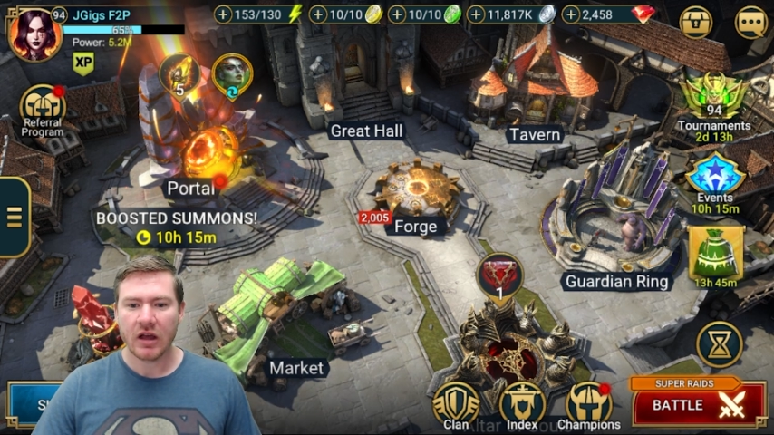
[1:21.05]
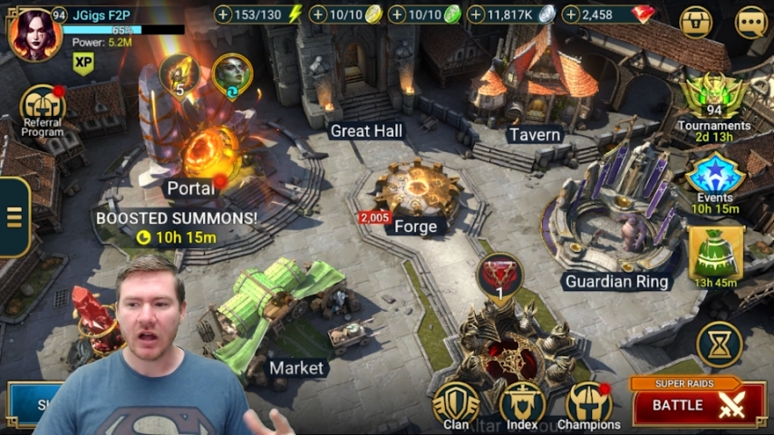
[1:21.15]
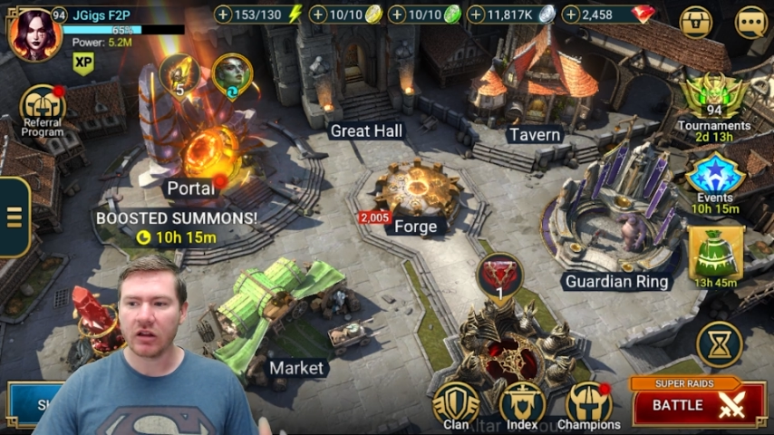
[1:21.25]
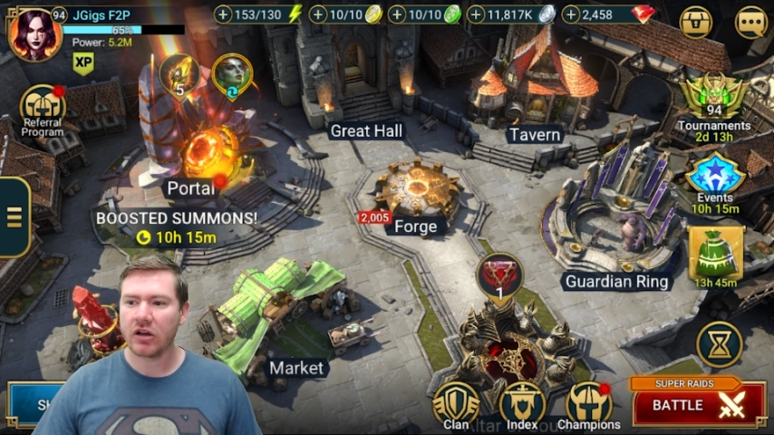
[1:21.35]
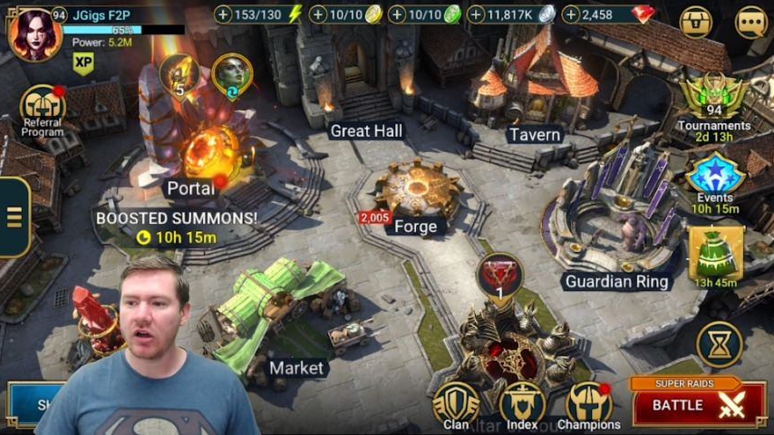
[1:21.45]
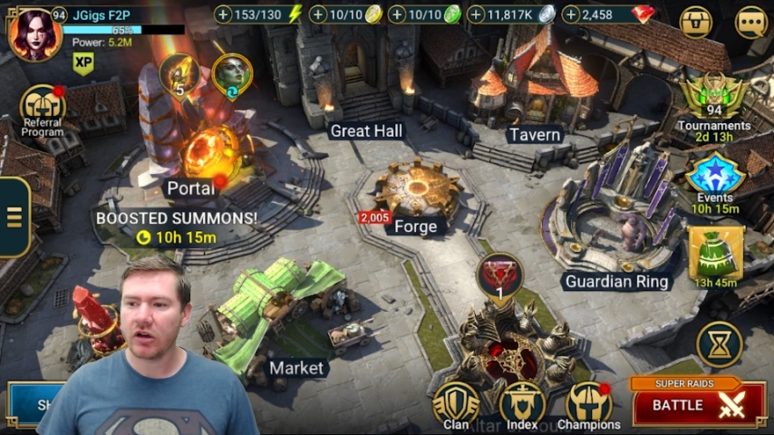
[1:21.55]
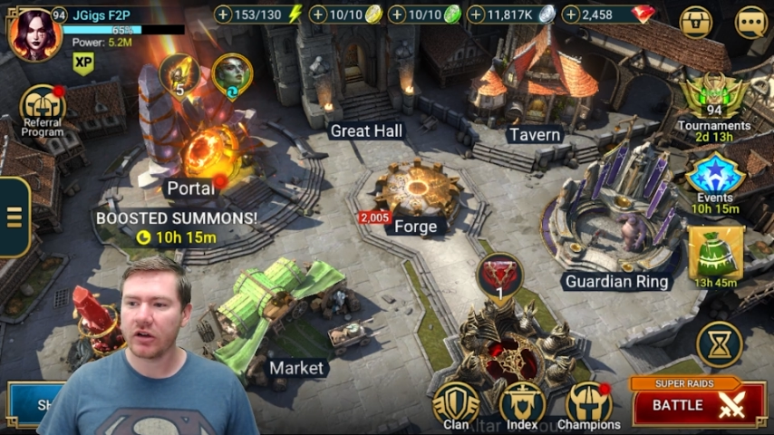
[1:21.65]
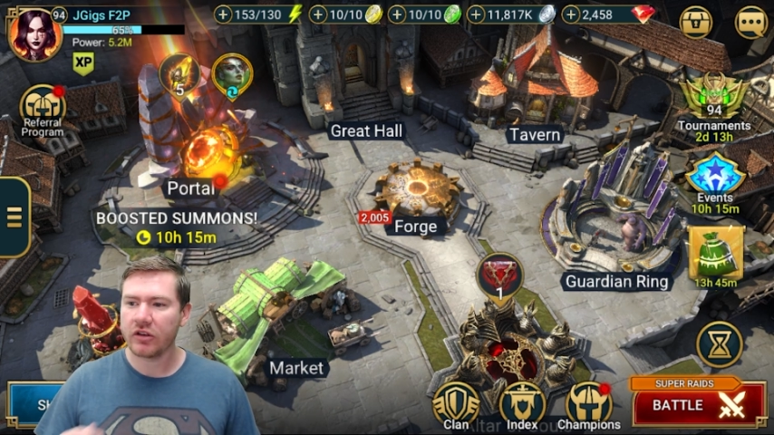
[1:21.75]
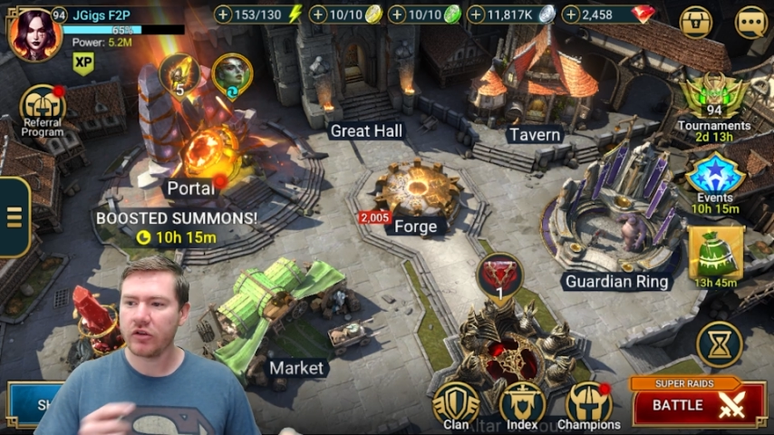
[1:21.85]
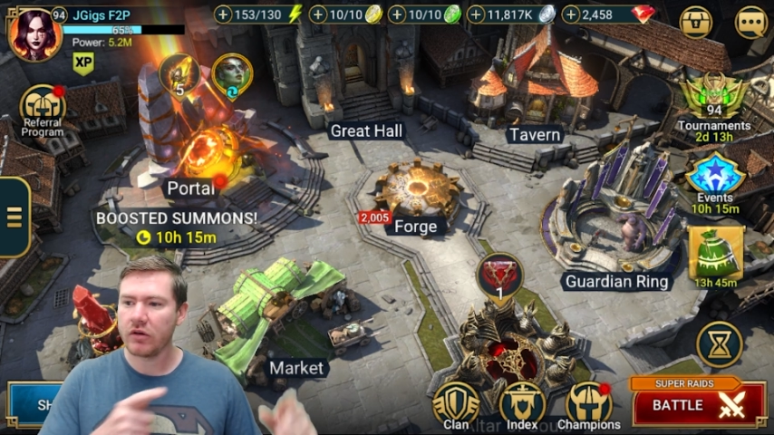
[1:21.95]
I'll
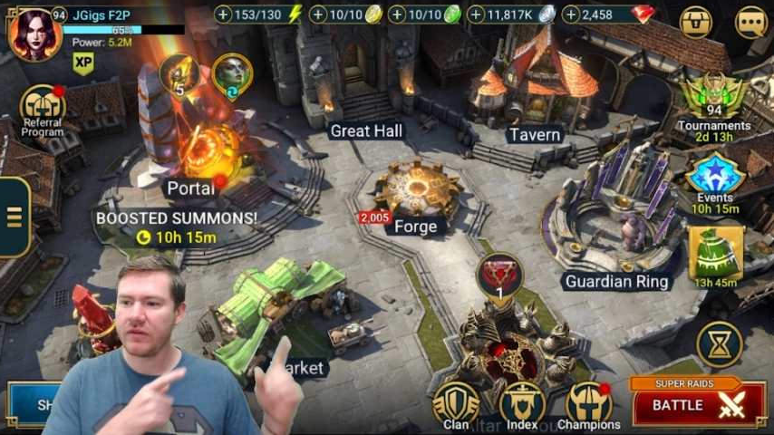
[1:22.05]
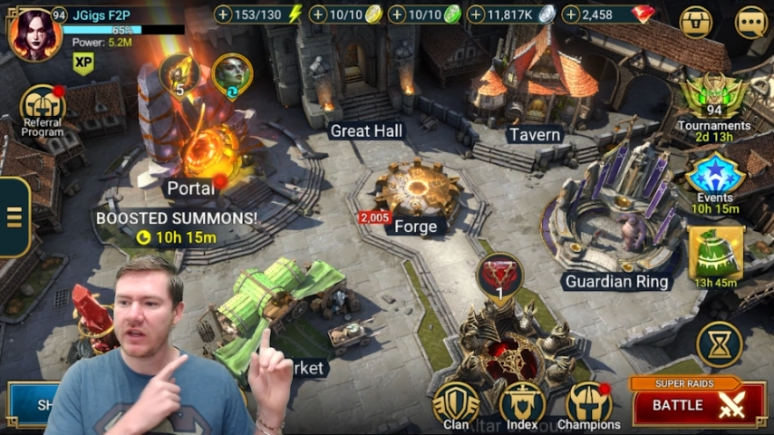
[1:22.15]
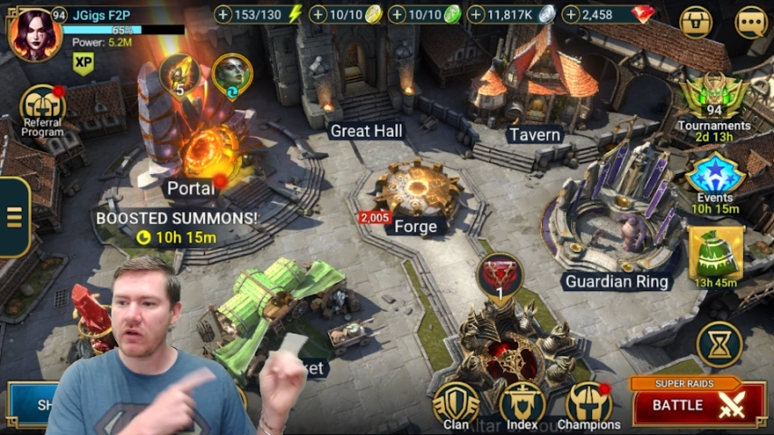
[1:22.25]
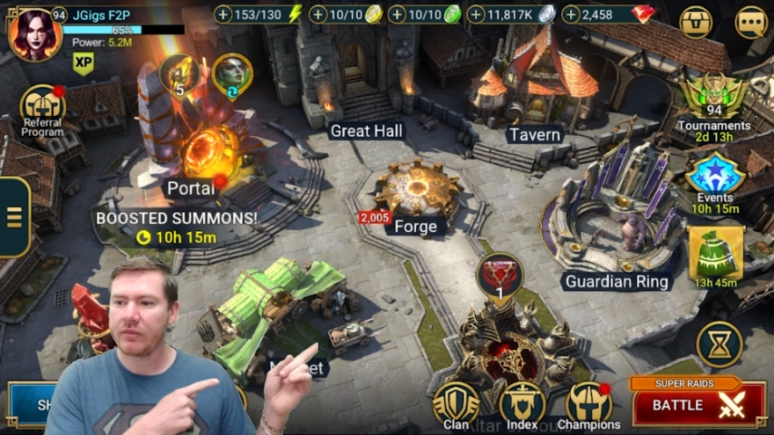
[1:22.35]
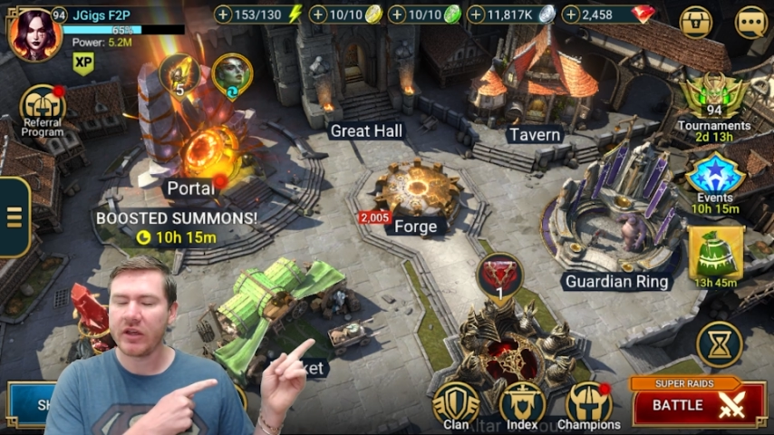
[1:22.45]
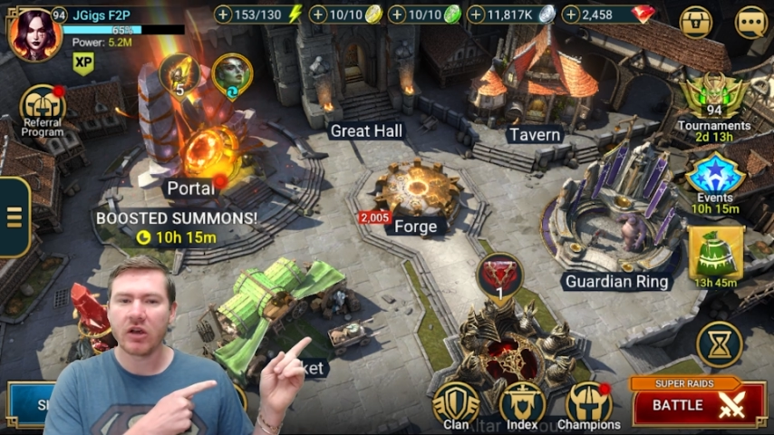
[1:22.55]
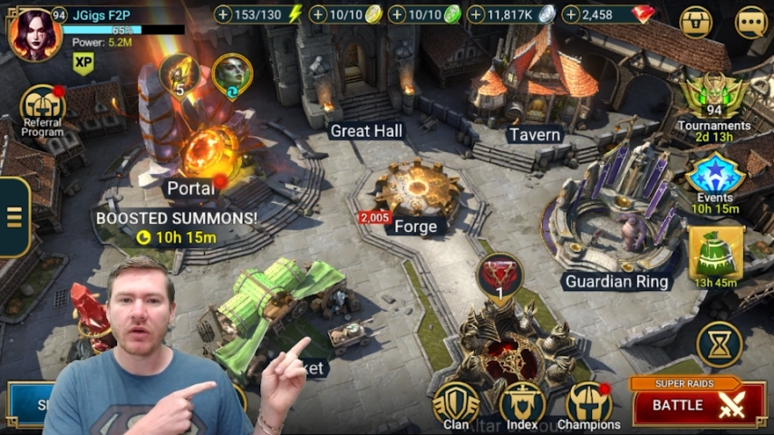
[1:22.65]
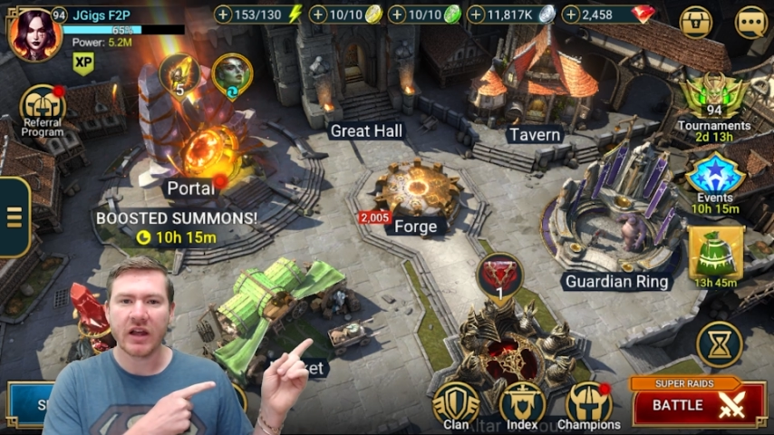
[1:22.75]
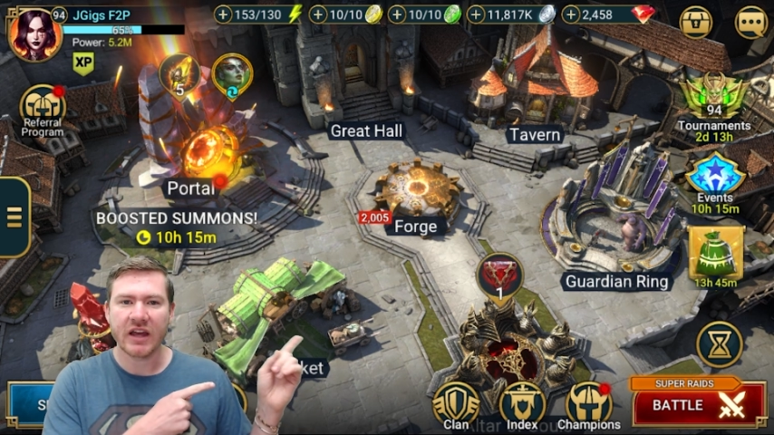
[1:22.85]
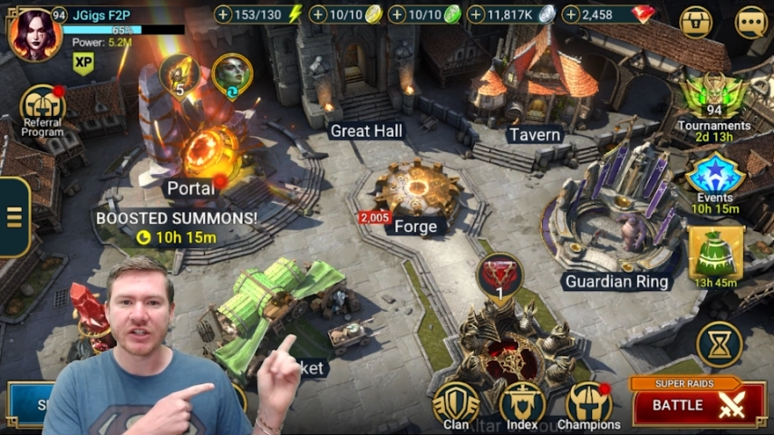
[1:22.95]
card to a video up there
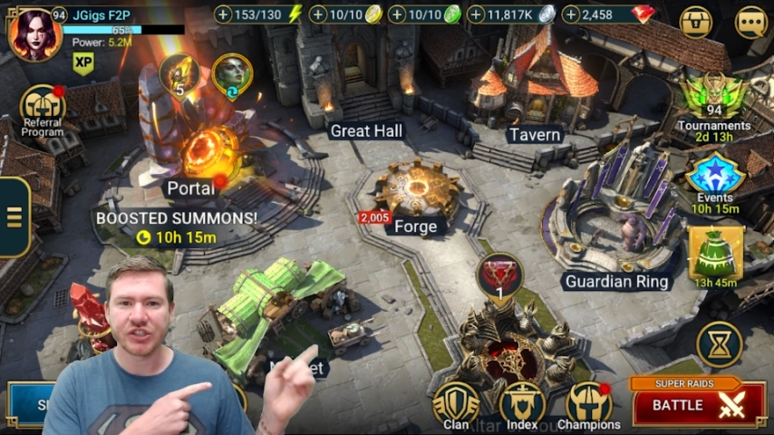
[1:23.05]
where I kind